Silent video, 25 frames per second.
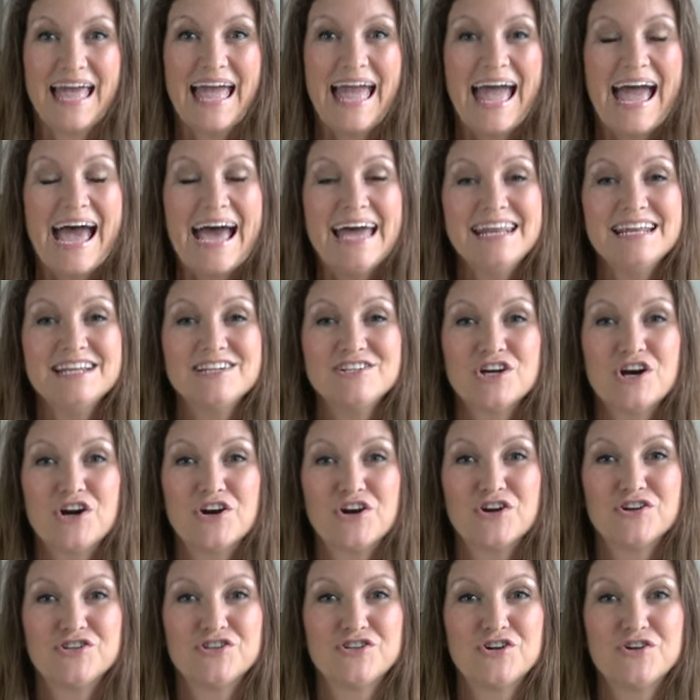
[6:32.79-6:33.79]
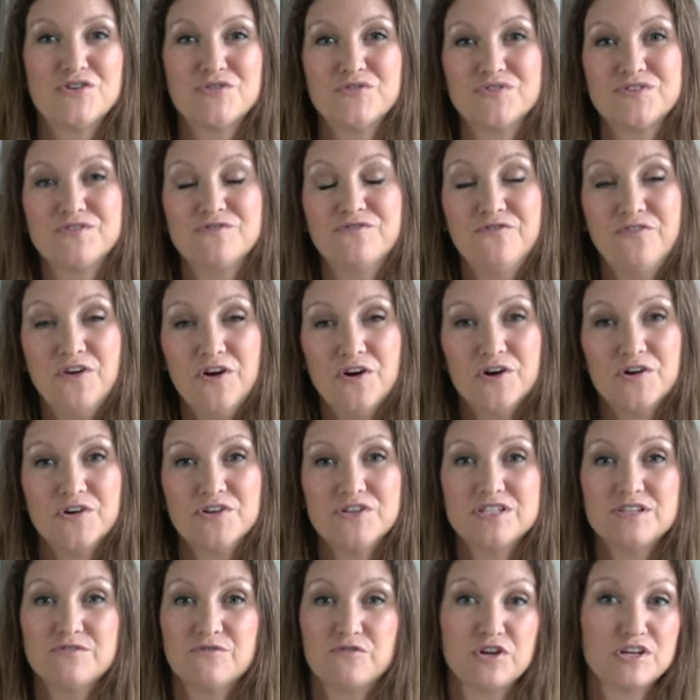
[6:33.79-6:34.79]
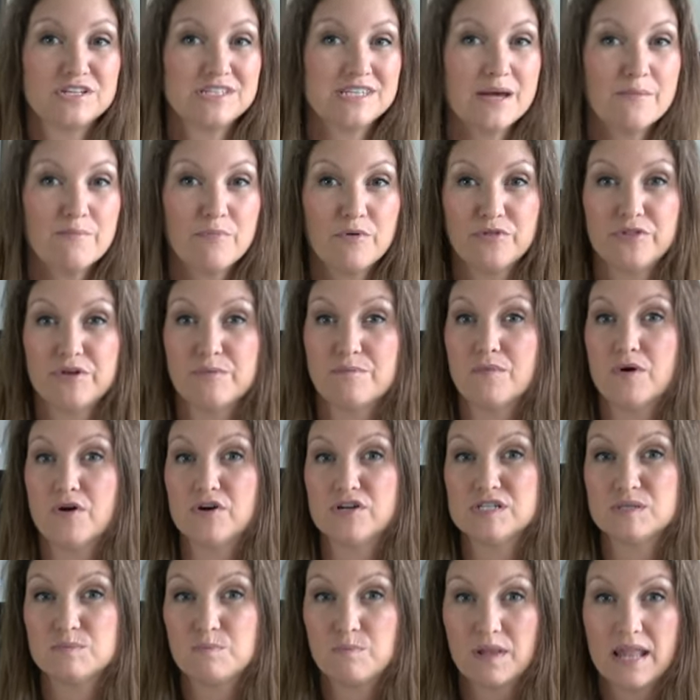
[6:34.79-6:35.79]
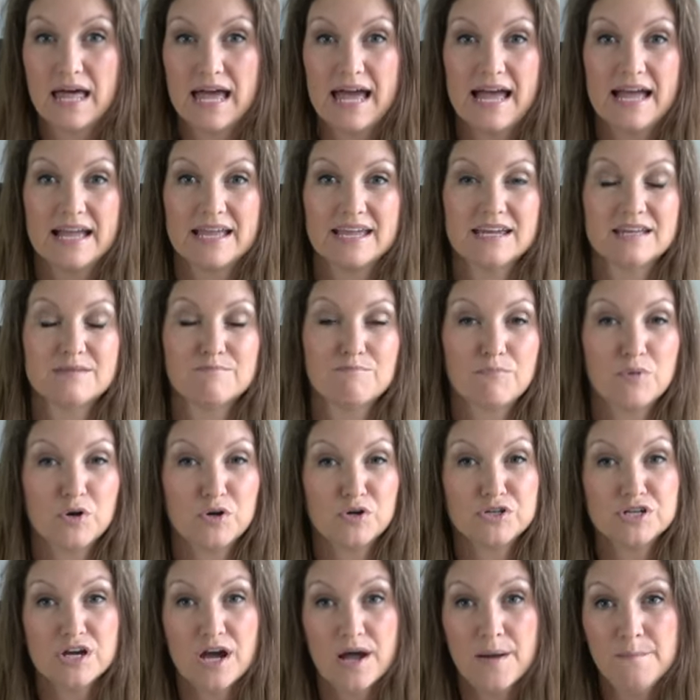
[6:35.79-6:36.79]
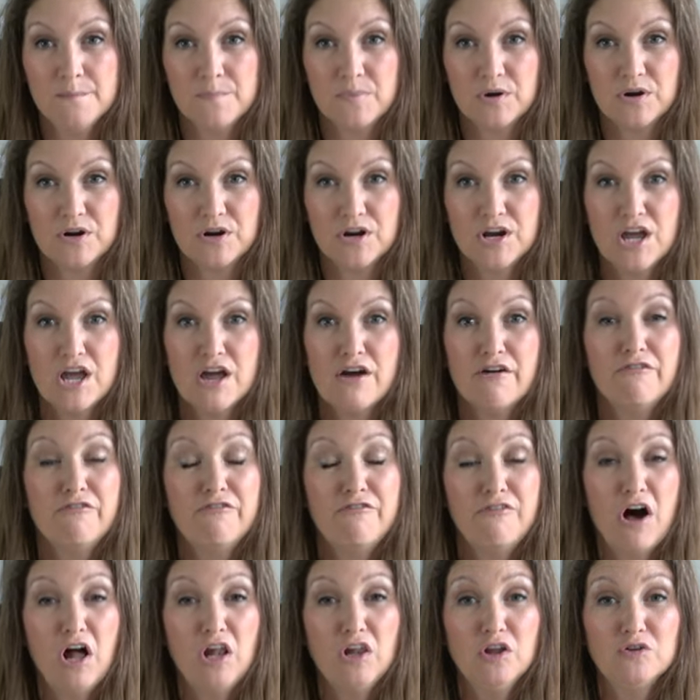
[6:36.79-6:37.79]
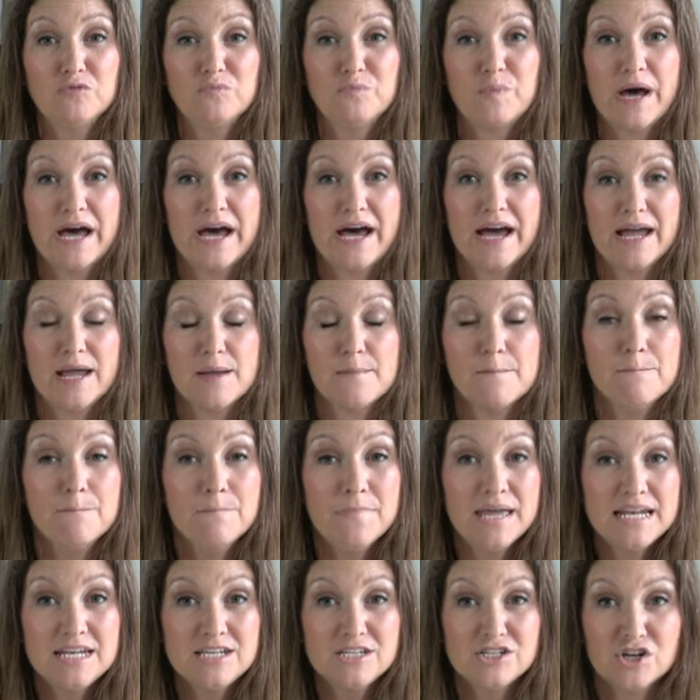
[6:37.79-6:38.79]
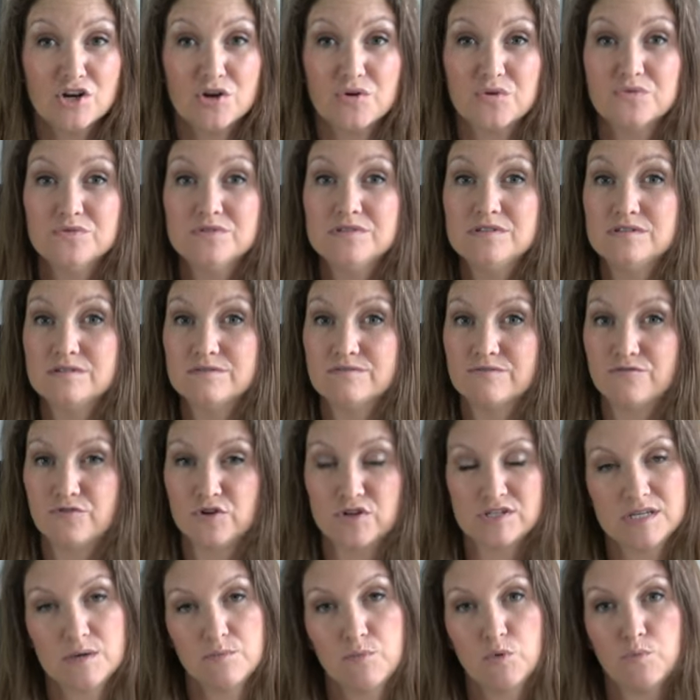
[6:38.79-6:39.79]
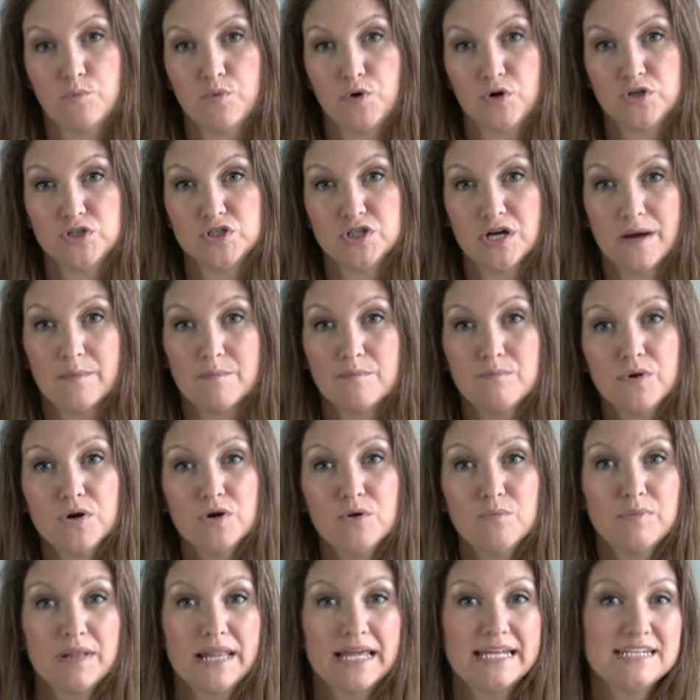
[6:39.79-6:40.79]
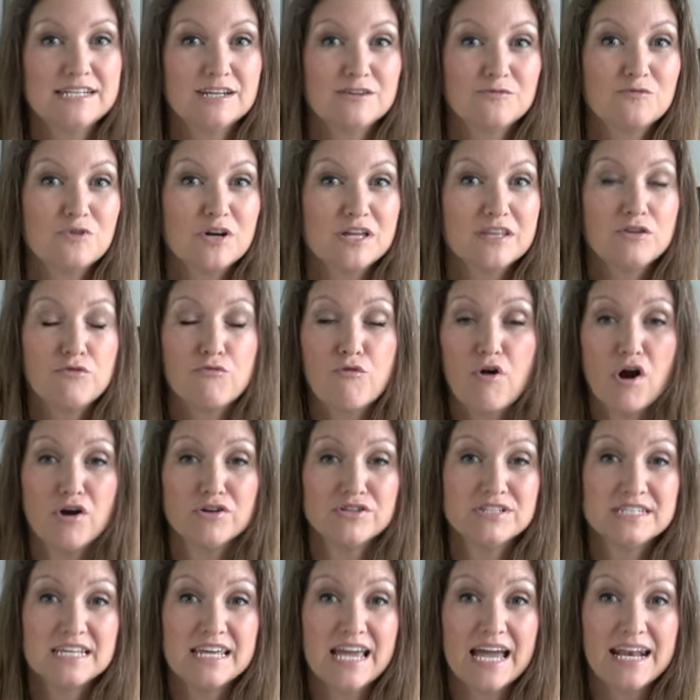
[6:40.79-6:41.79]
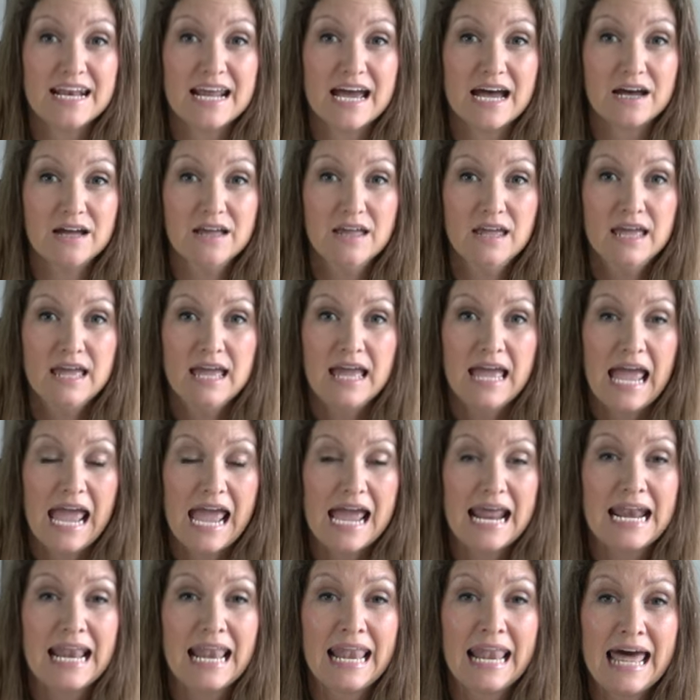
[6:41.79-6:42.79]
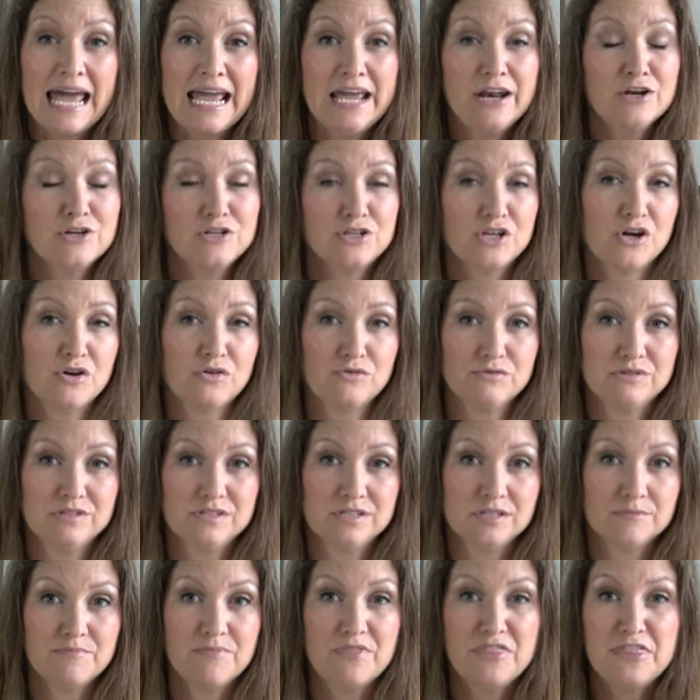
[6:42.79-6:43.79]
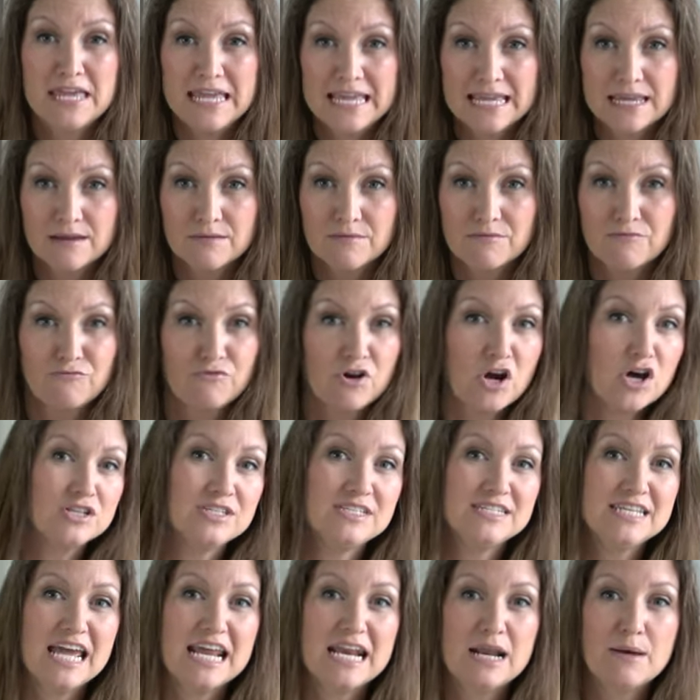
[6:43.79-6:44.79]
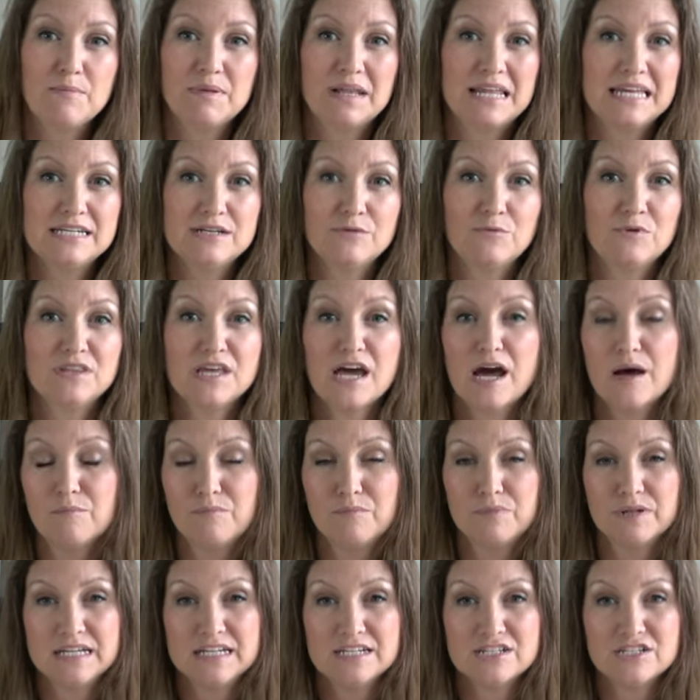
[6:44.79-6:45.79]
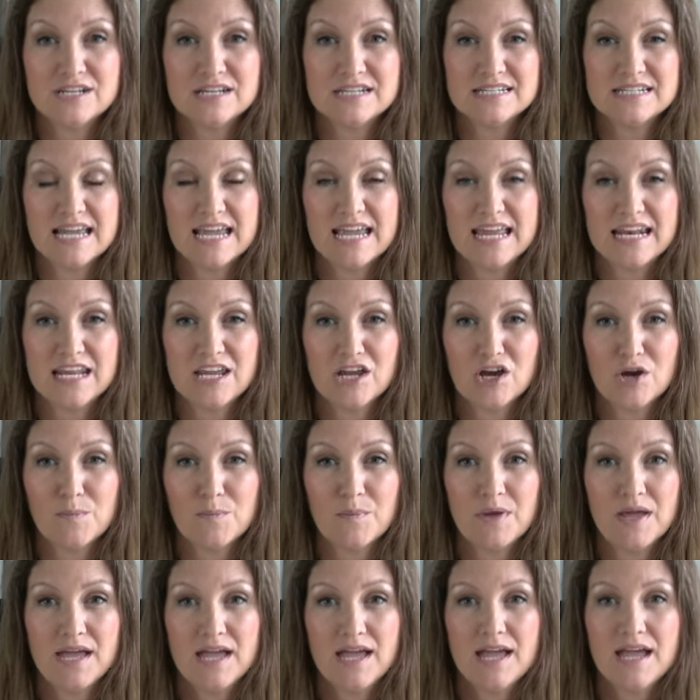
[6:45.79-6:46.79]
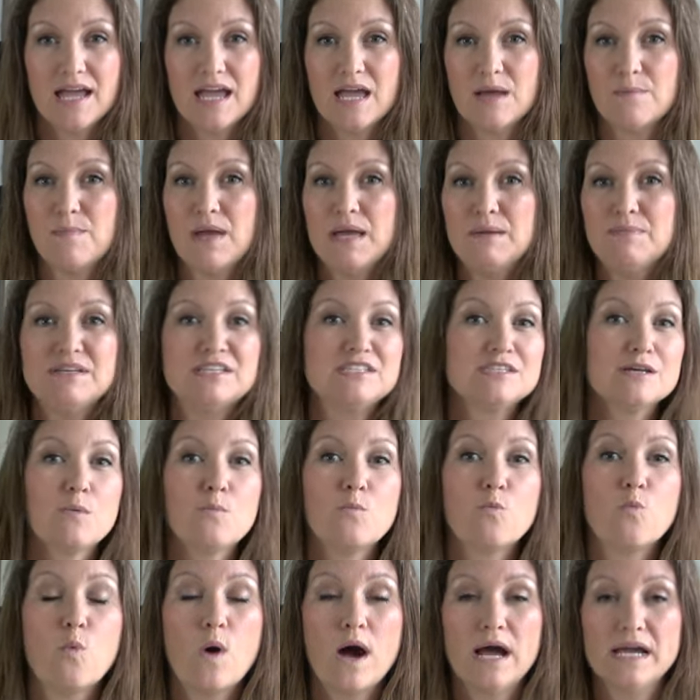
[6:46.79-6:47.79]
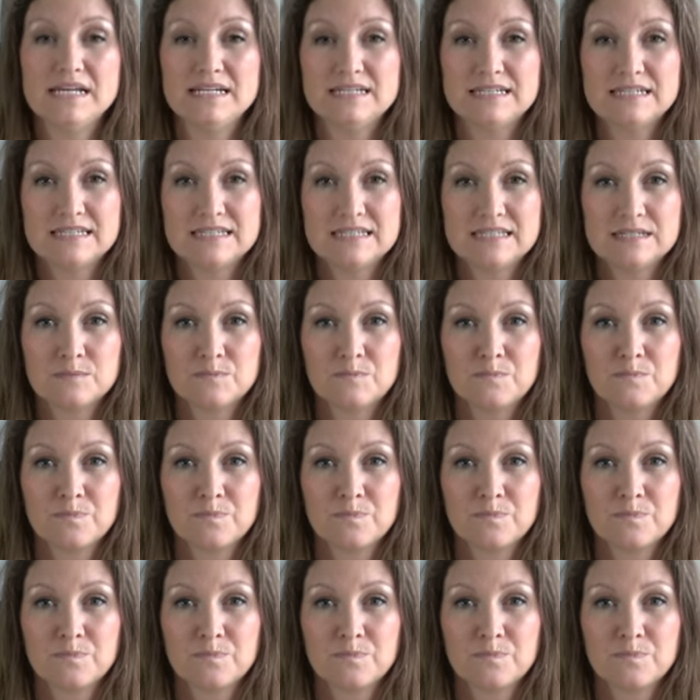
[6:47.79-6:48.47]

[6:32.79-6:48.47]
Adding darker tones first, for example, the Mars Black and Burnt Umber, followed by mid-tones, for example, Burnt Umber blended with Raw Sienna, and lighter tones, think Raw Sienna blended with Unbleached Titanium, and maybe some whites,